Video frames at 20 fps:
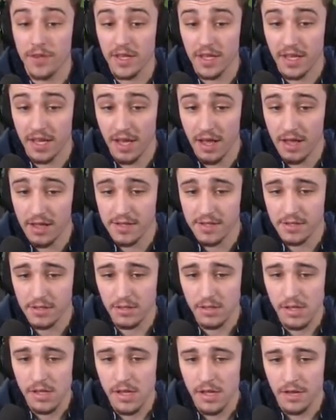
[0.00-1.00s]

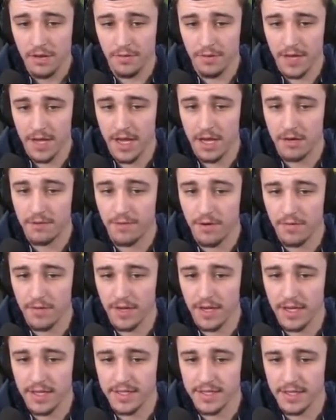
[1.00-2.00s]
castle, if we head off over
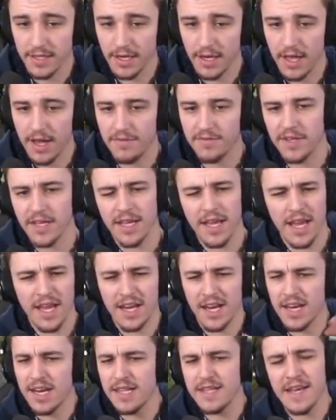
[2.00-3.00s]
here to the left,
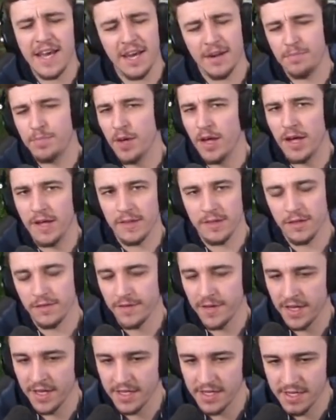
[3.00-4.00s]
again, I need to add a path
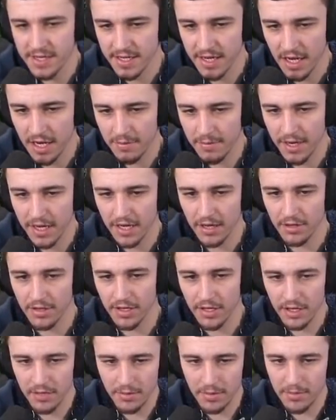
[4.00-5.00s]
over here just to kind of make it look
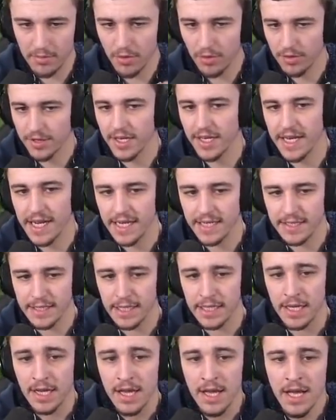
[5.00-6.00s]
a little bit more
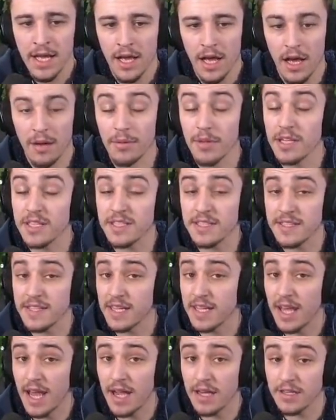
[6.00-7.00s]
connected. But this is
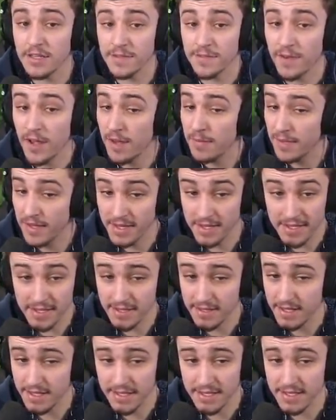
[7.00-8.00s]
the Cactus Farm.
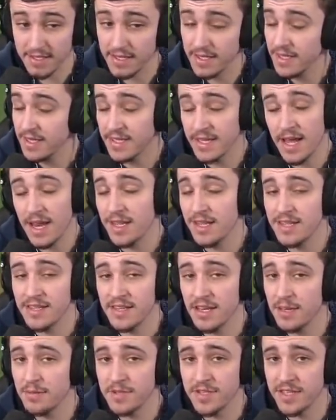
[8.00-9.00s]
This is in exactly the
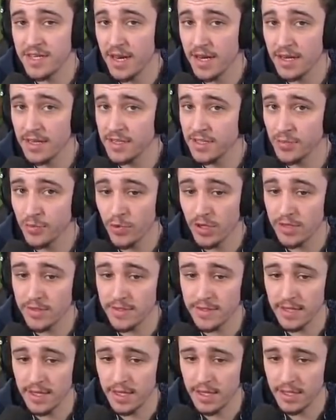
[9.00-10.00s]
same state as it
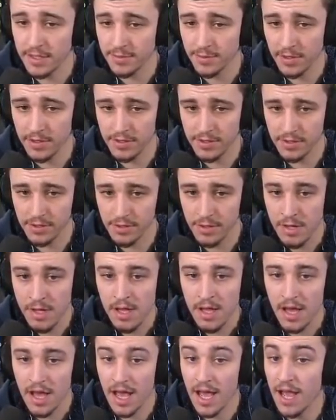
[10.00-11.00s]
was in the last world tour.
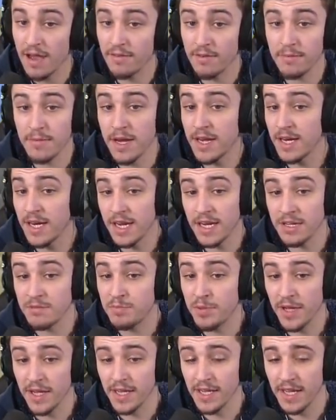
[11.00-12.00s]
I haven't made it any
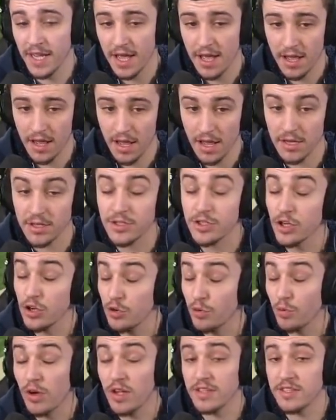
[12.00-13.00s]
bigger yet. I
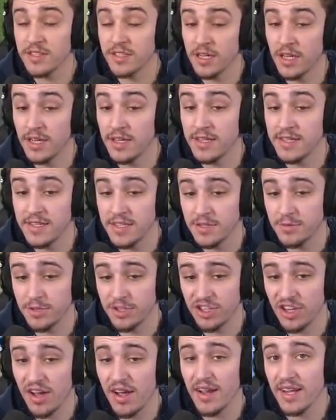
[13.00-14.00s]
do want to turn this into a
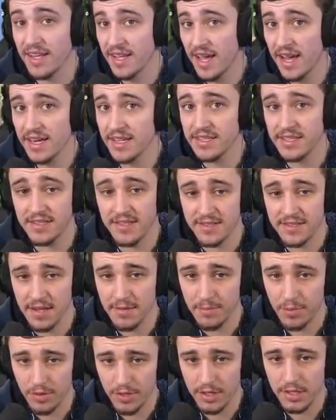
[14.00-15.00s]
giant cactus at
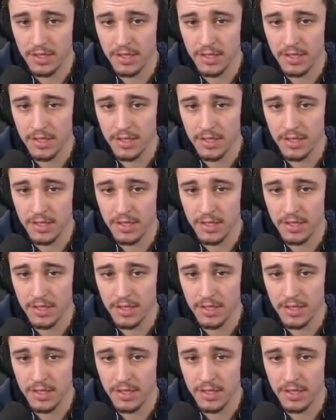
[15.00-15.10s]
some point.